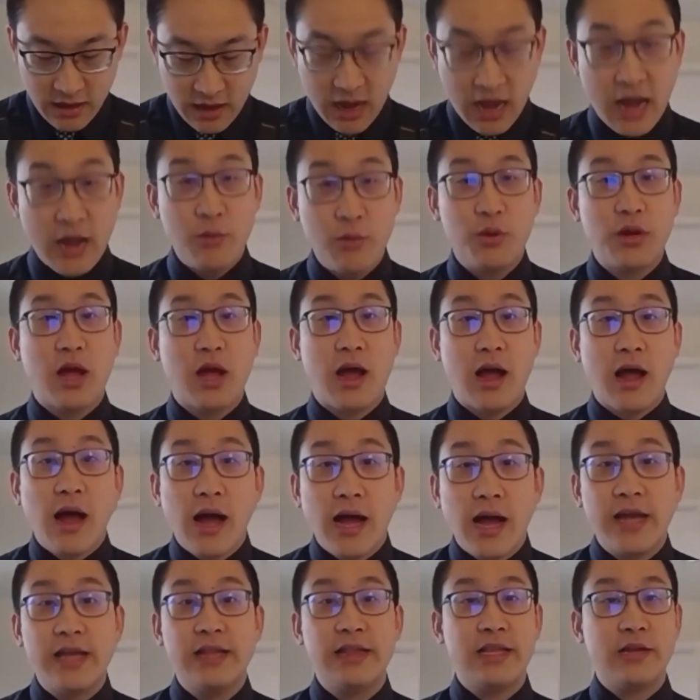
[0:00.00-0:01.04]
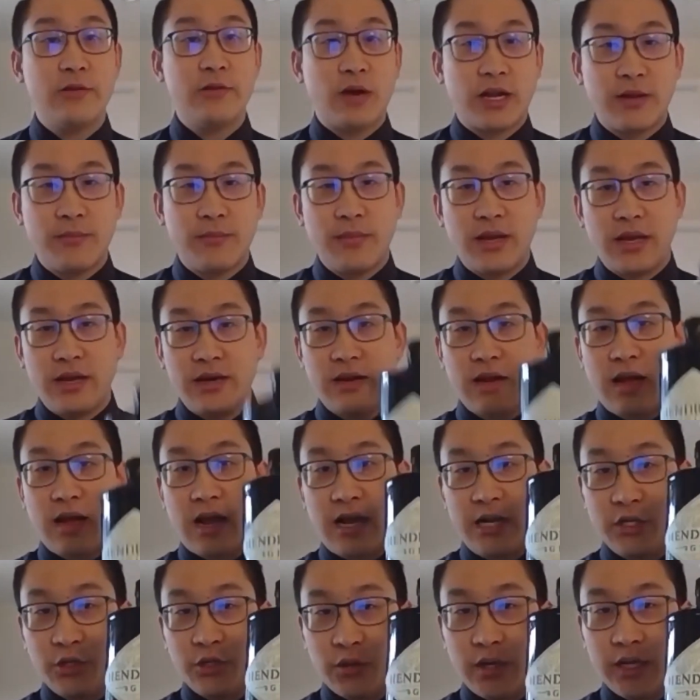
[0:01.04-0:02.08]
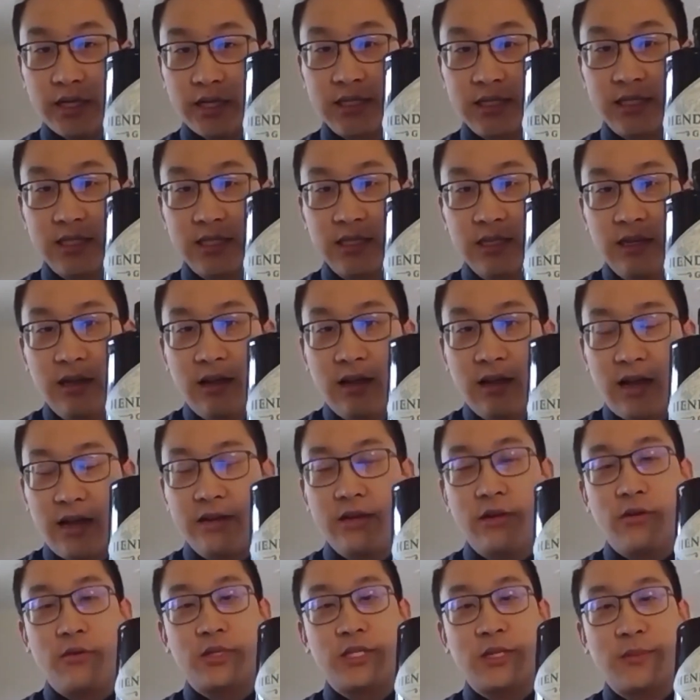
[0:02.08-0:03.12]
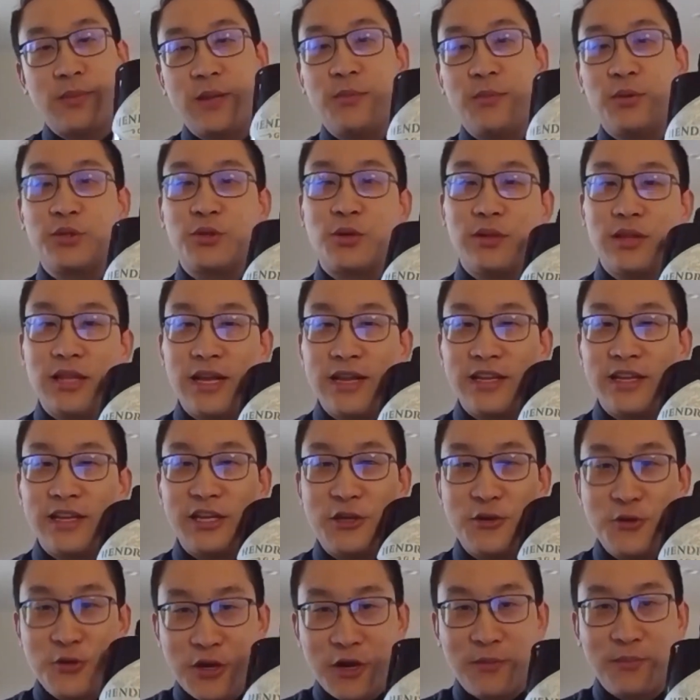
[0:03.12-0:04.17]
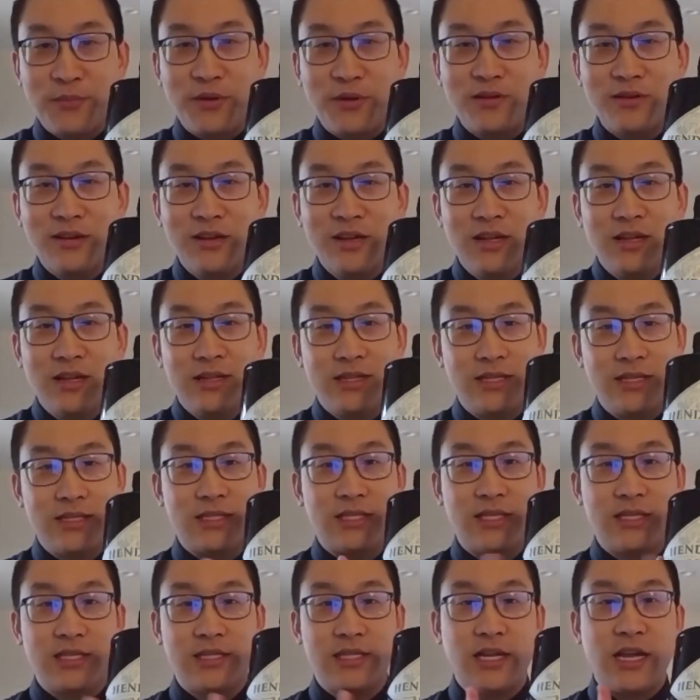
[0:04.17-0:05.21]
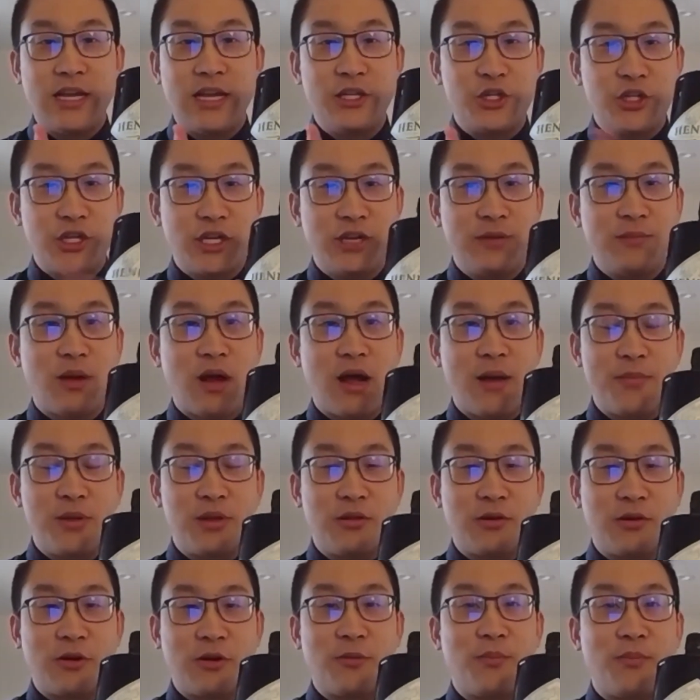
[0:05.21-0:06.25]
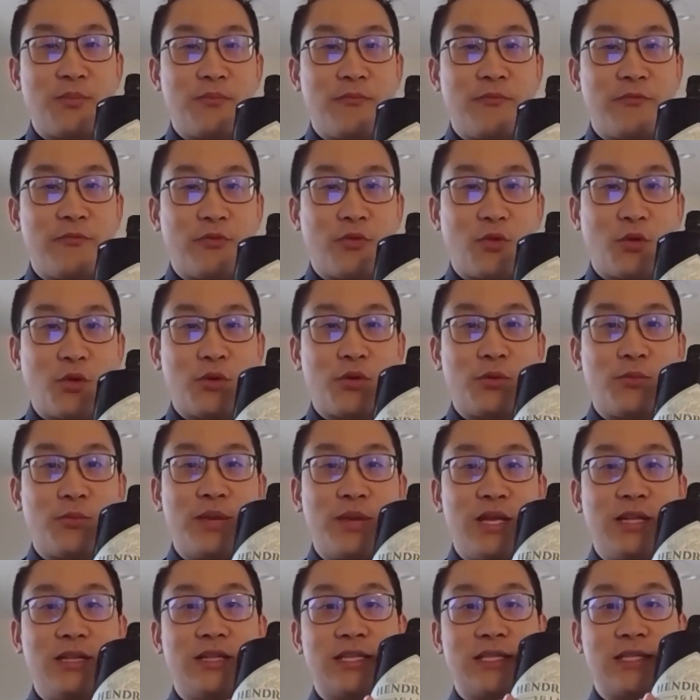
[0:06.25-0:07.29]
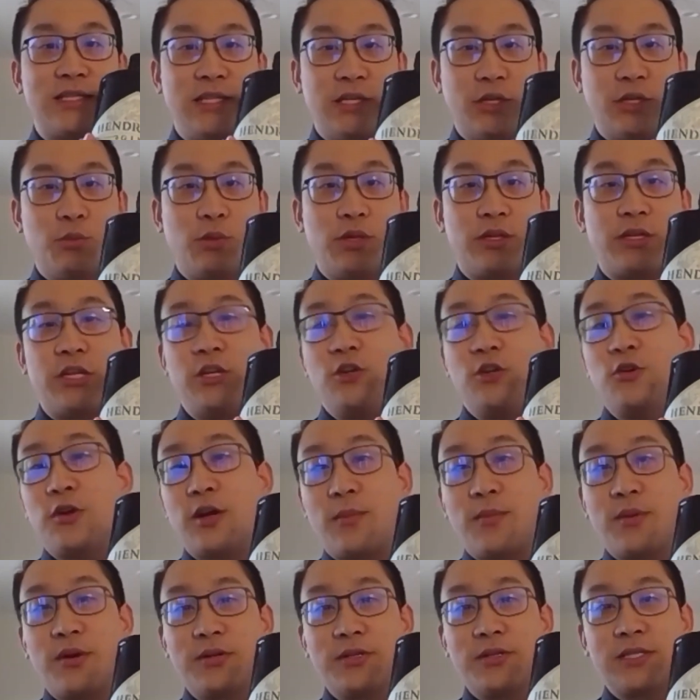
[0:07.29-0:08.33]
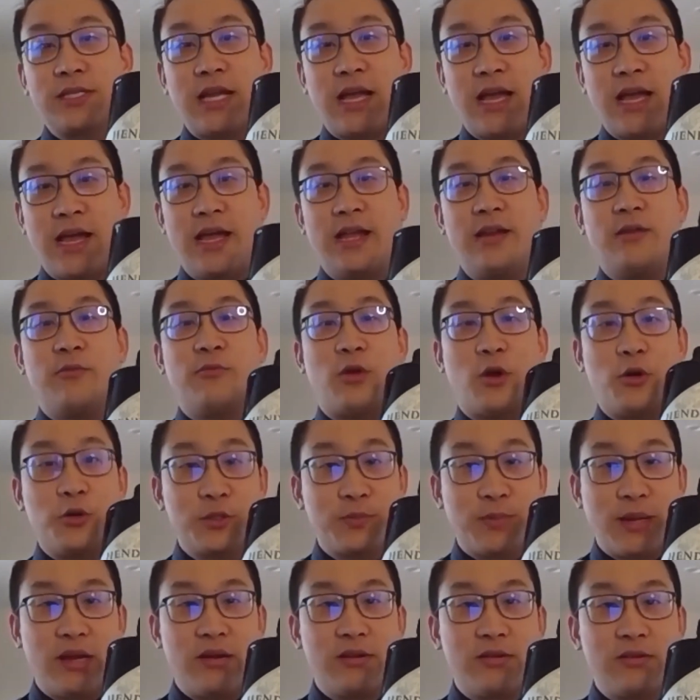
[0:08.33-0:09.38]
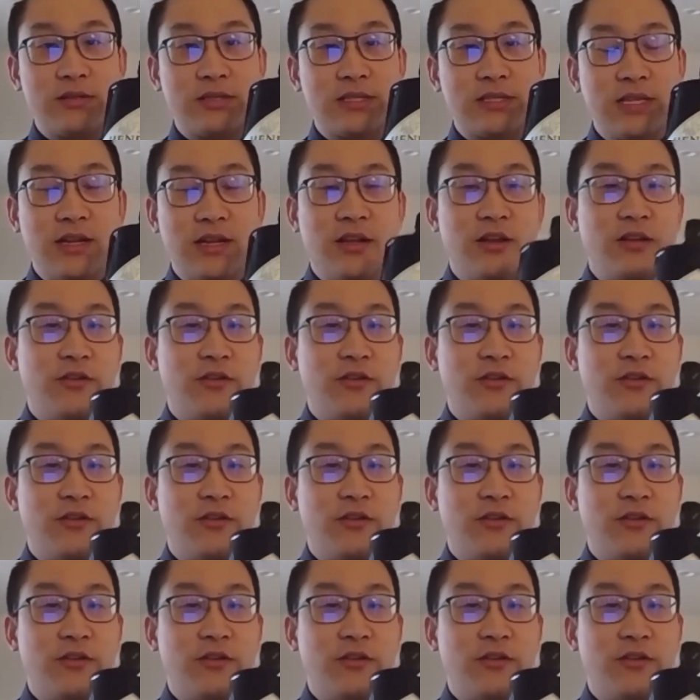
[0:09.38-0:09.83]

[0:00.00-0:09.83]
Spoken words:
I would highly recommend Hendrick's. I know some people don't like cucumber. This is a gin popular for being distilled with cucumbers and rose petals.